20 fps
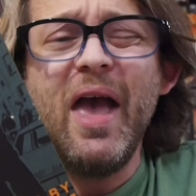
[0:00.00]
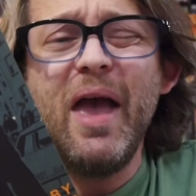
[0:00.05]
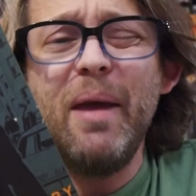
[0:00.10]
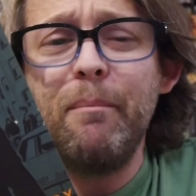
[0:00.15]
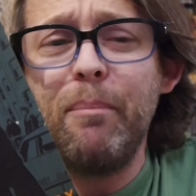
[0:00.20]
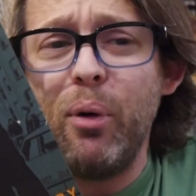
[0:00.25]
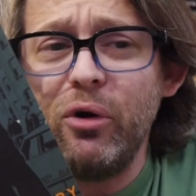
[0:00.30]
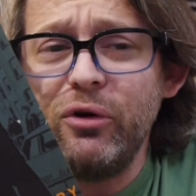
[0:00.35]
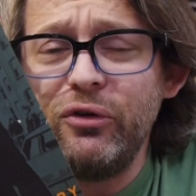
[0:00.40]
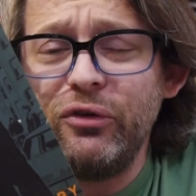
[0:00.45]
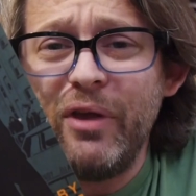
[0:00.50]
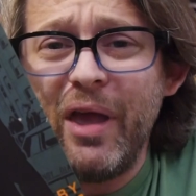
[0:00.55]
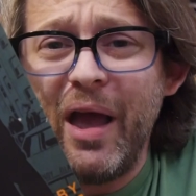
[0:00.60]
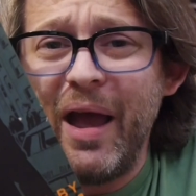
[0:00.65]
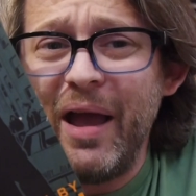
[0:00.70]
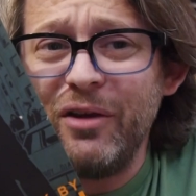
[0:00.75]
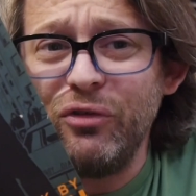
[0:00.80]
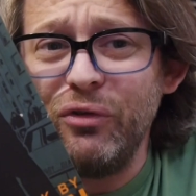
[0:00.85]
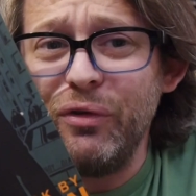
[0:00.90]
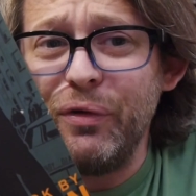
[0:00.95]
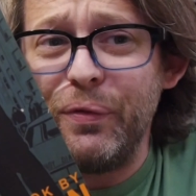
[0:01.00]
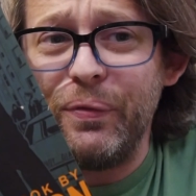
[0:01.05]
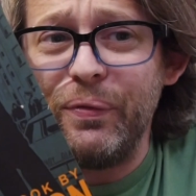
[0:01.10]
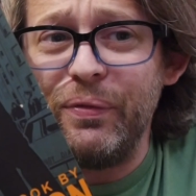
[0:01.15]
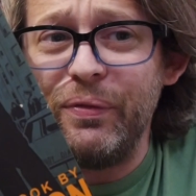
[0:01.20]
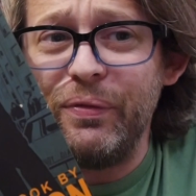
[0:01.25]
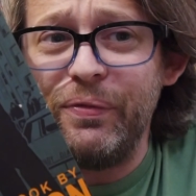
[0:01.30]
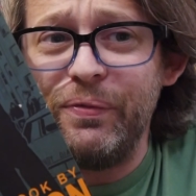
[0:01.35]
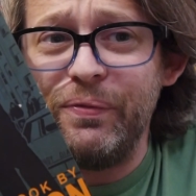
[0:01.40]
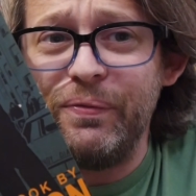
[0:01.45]
And personally, I actually
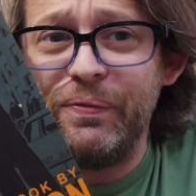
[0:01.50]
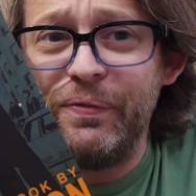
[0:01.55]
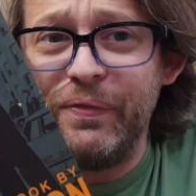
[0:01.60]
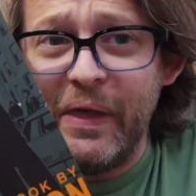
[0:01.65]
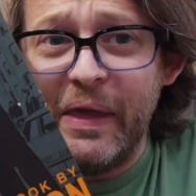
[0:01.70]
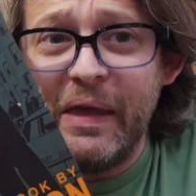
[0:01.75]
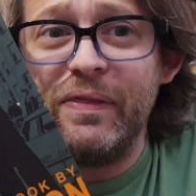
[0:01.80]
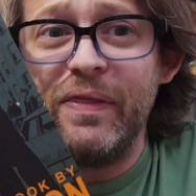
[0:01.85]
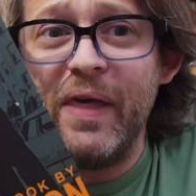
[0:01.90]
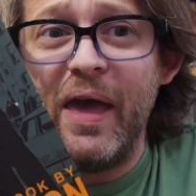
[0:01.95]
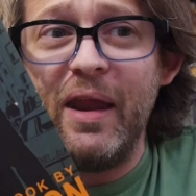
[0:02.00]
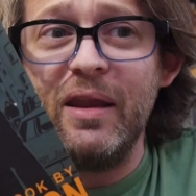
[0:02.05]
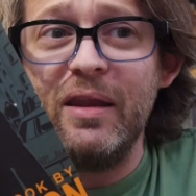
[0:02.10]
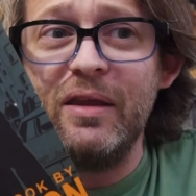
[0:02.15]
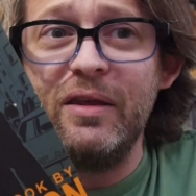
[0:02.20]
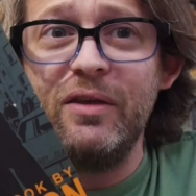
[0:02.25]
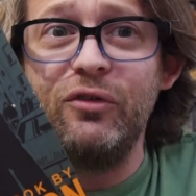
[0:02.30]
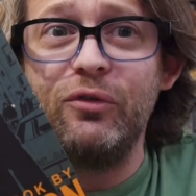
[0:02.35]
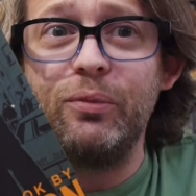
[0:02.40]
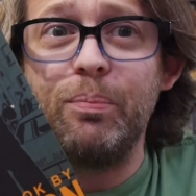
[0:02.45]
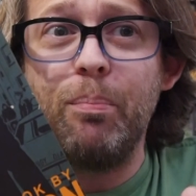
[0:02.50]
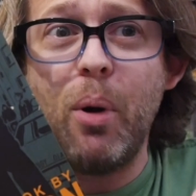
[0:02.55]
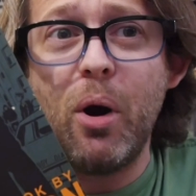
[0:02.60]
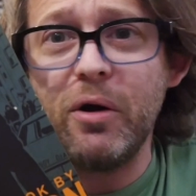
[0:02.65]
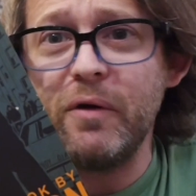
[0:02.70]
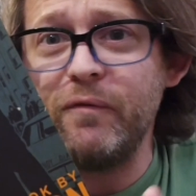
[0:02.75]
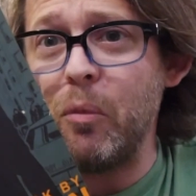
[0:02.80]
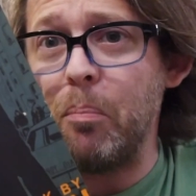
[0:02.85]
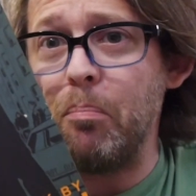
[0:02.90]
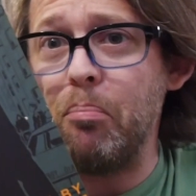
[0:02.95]
think that is
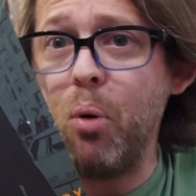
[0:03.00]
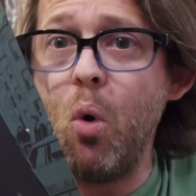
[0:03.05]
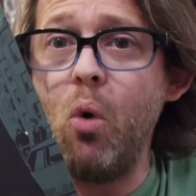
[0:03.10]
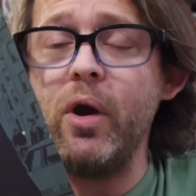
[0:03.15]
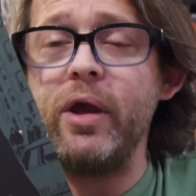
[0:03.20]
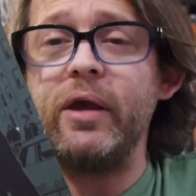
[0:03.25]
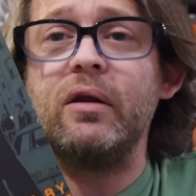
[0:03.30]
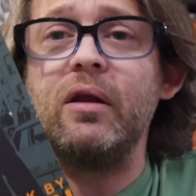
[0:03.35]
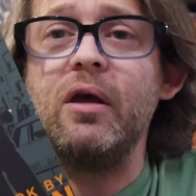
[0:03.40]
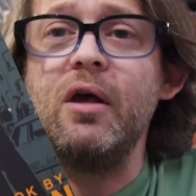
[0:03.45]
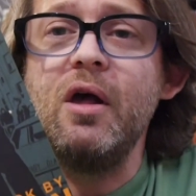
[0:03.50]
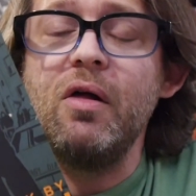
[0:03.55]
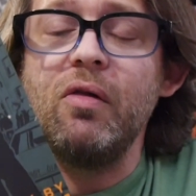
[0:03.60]
part of the point.